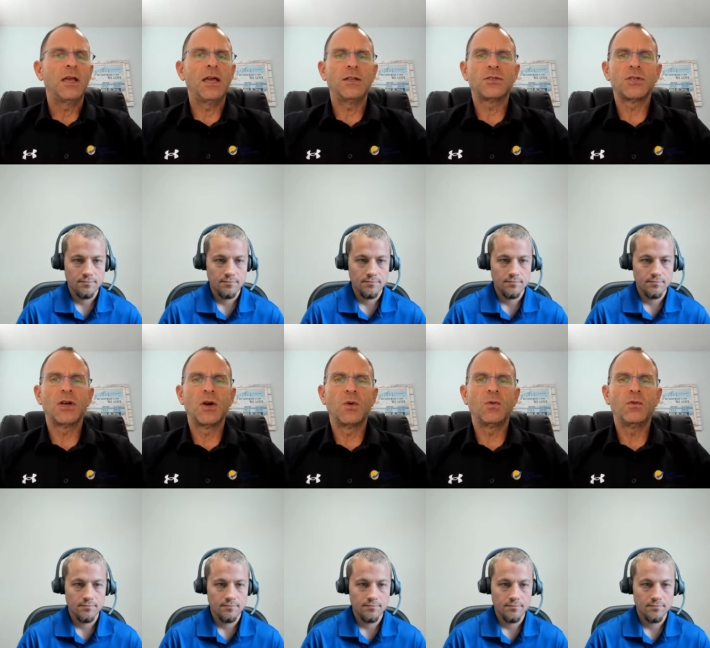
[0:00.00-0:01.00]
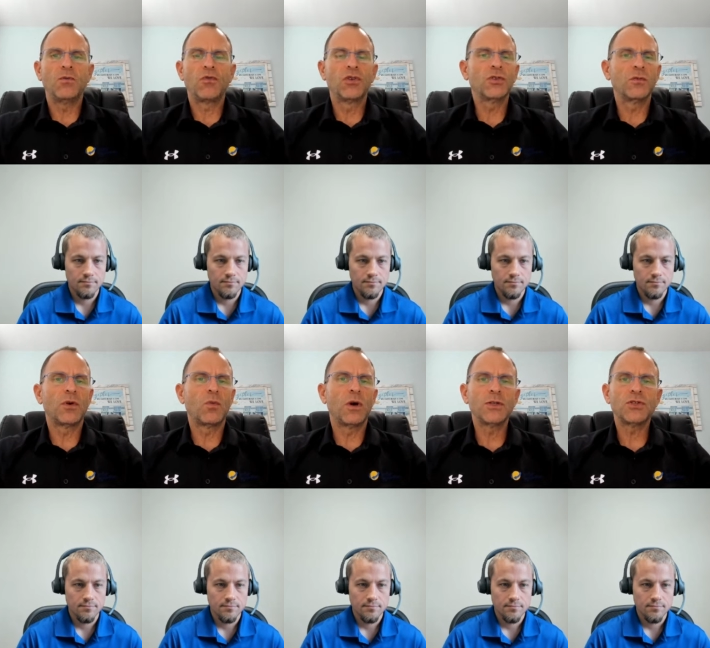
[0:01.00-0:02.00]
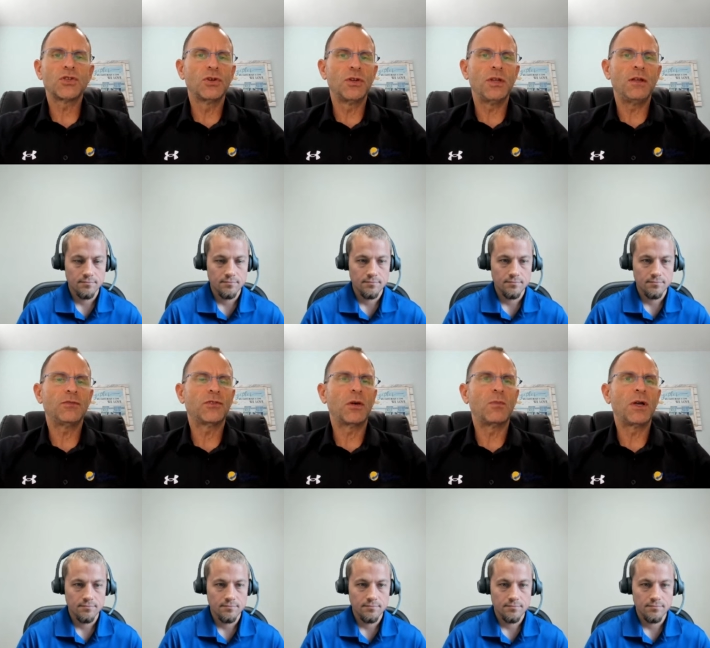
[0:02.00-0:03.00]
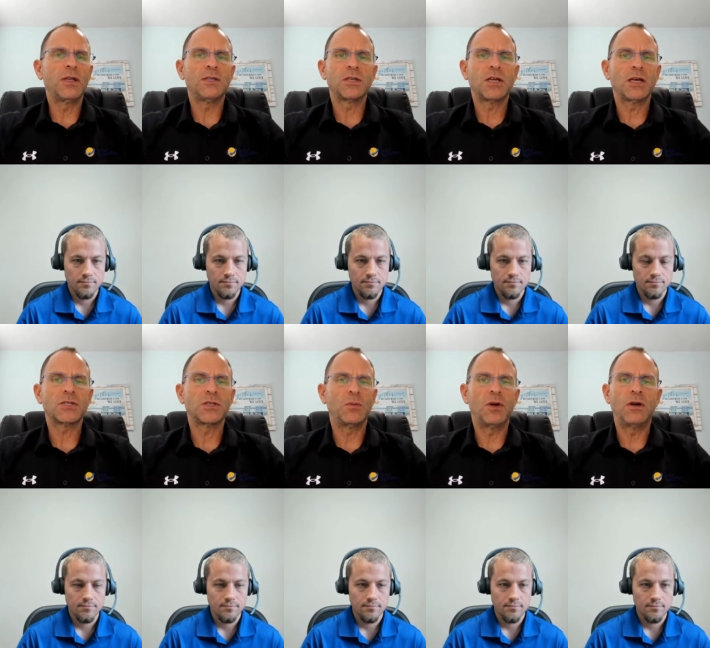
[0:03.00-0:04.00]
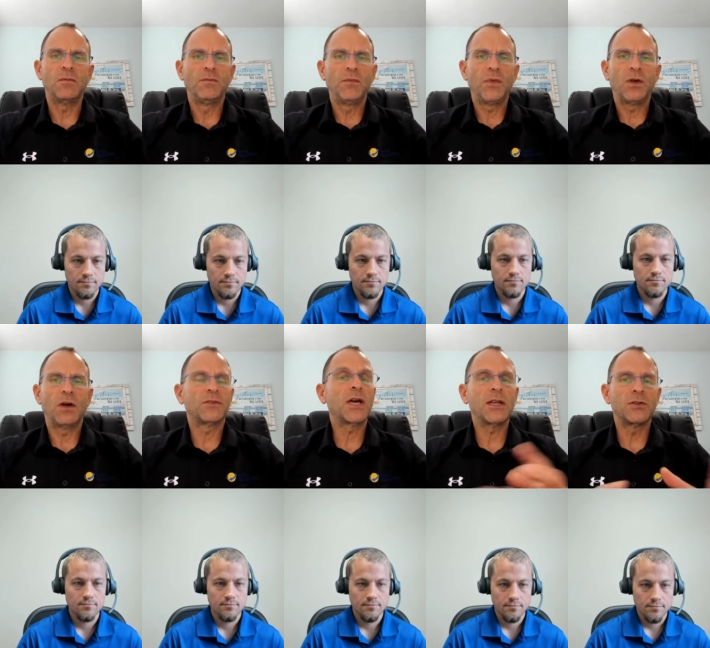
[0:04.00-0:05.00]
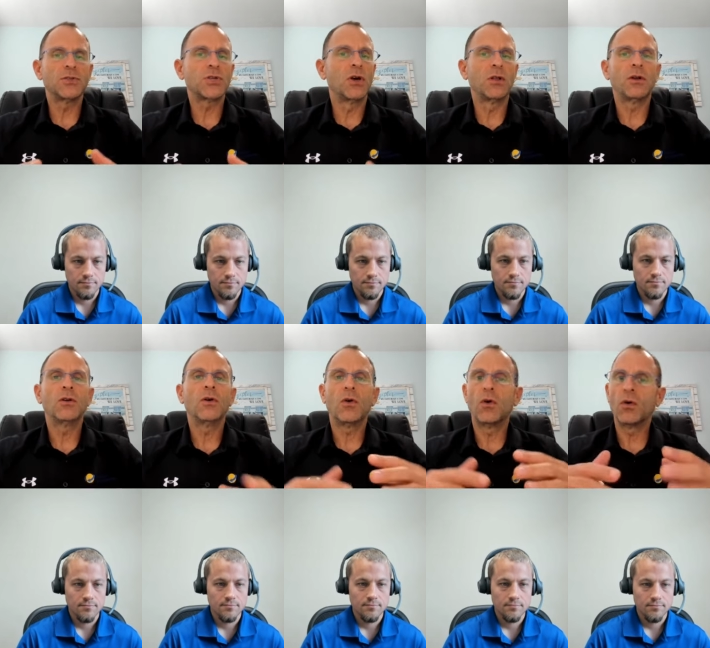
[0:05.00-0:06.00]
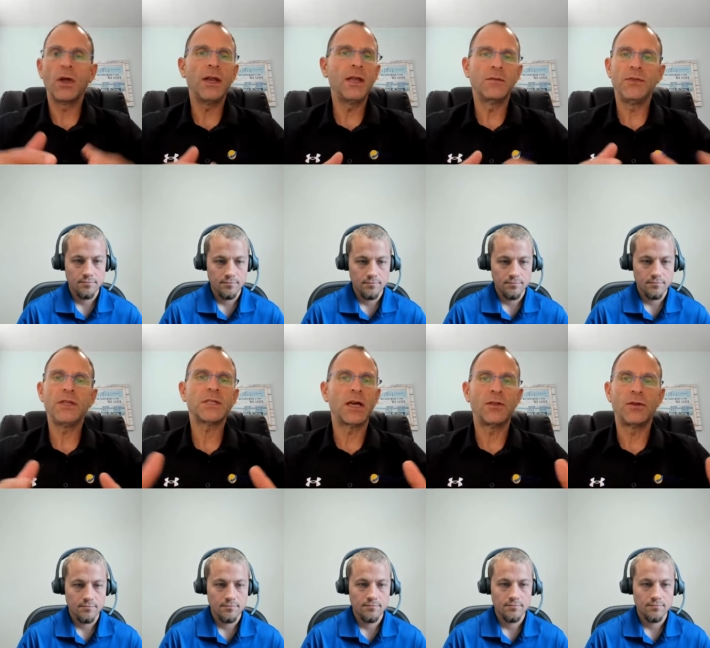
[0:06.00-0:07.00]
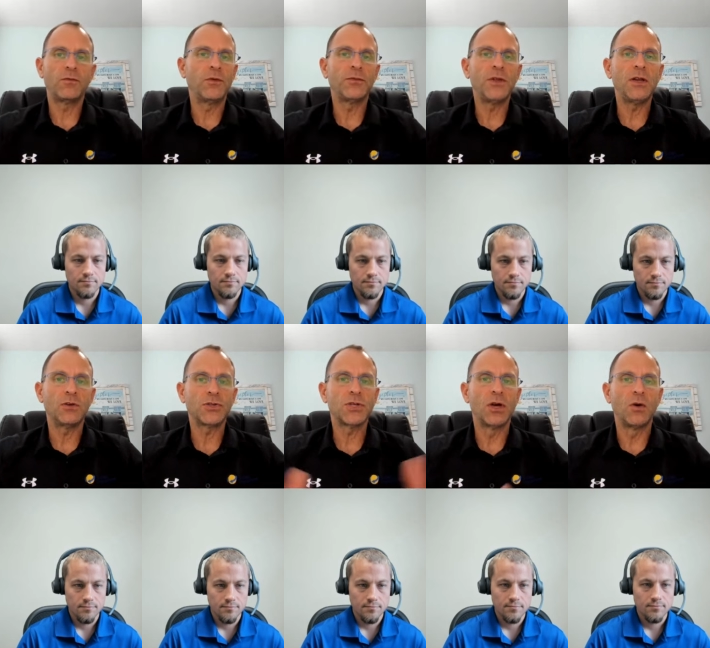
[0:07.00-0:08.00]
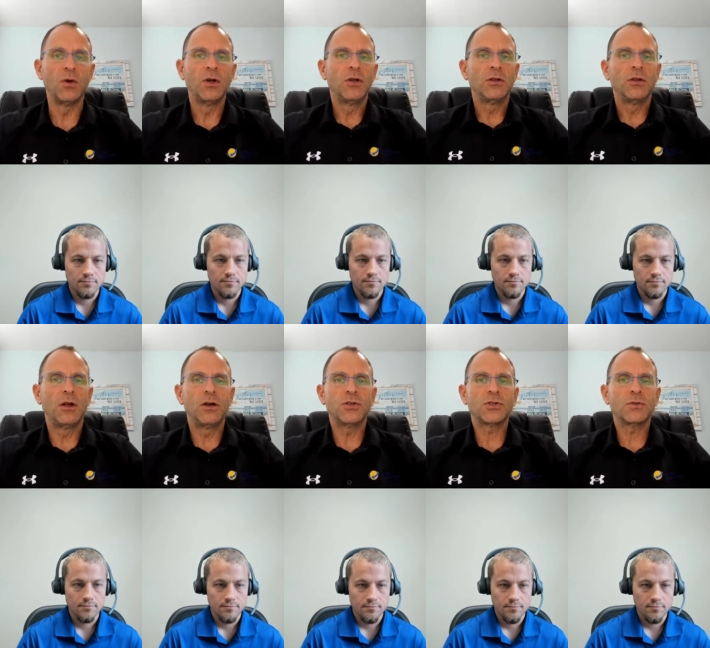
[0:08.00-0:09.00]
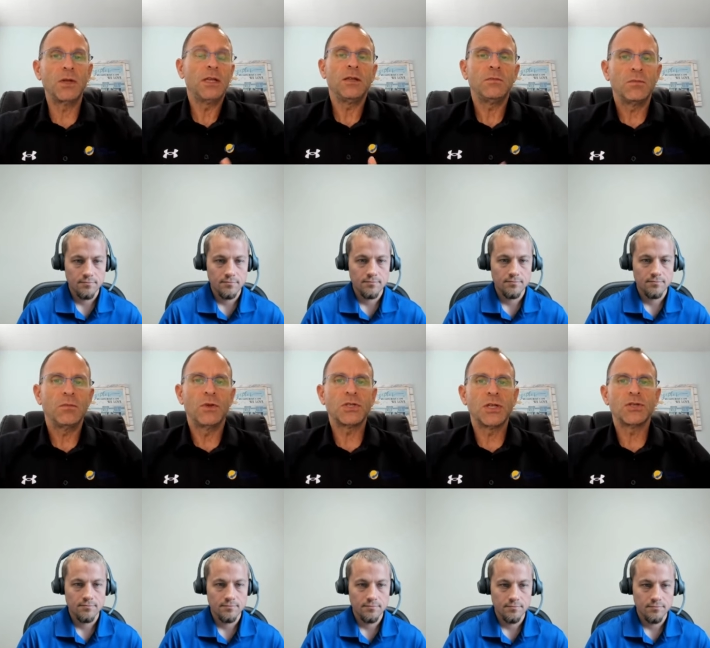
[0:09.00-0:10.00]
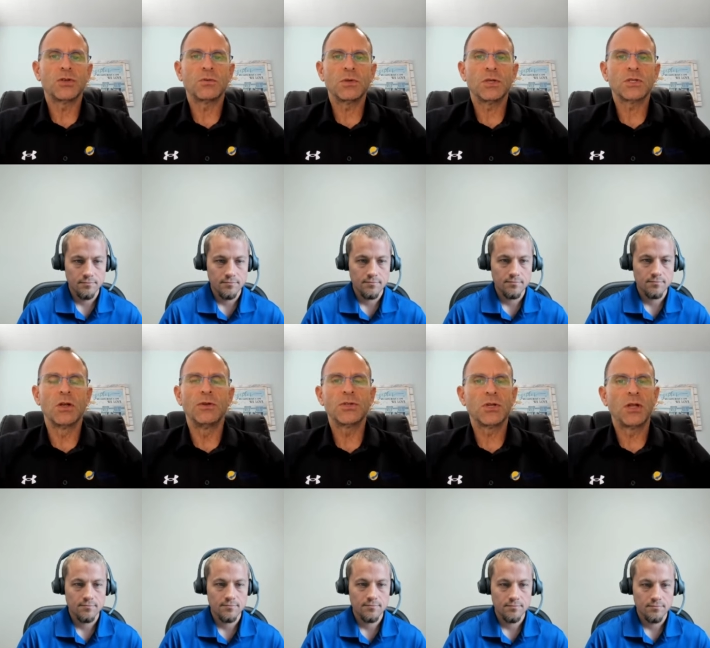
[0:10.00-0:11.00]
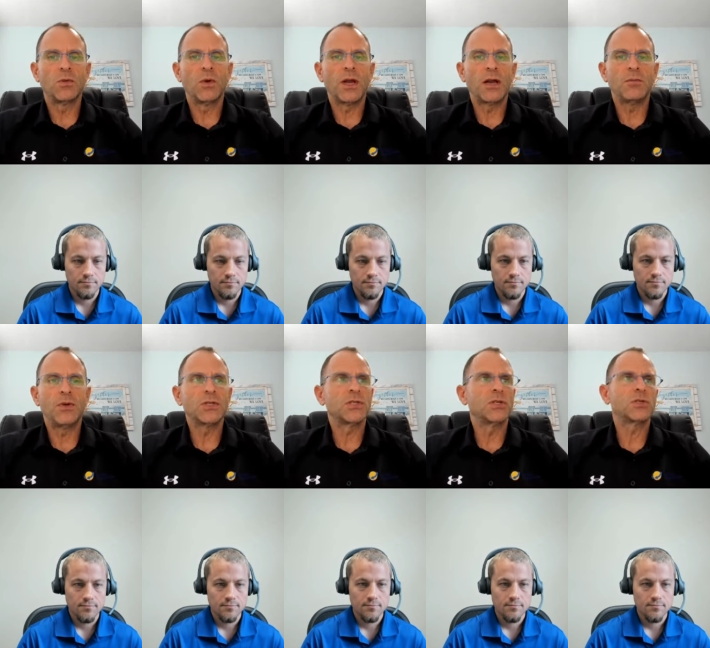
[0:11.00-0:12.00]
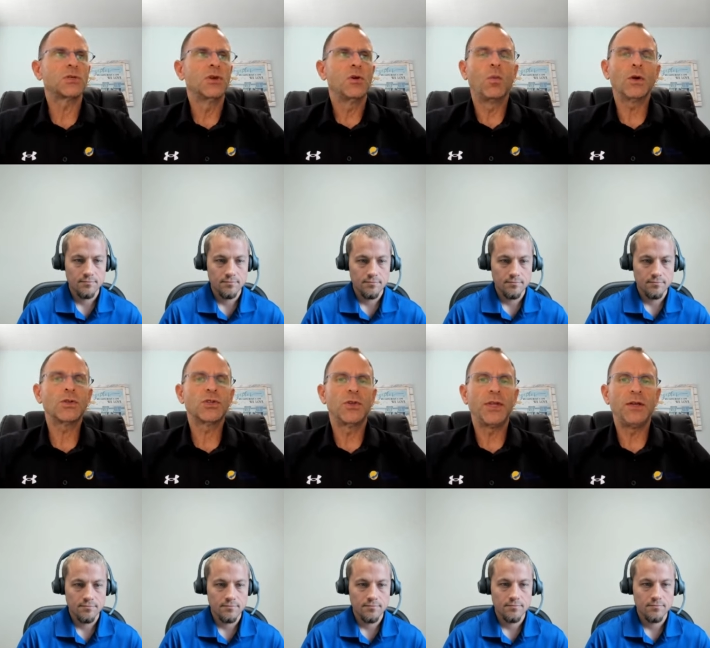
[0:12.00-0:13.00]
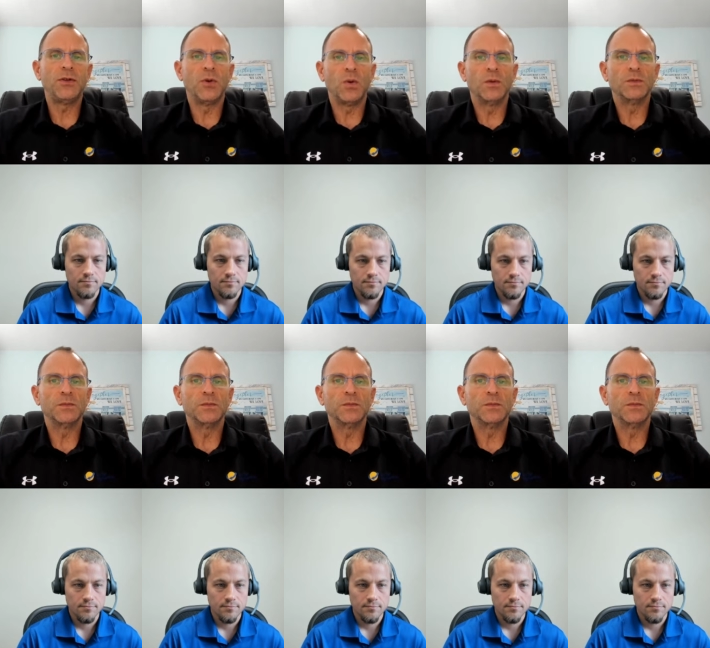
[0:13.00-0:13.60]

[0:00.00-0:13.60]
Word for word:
Speaker 1: And so, first of all, what should if somebody's a customer? of Titan Solar or any of these other 15 or so large, any residential uh, solar installer that went out of business, what should they do?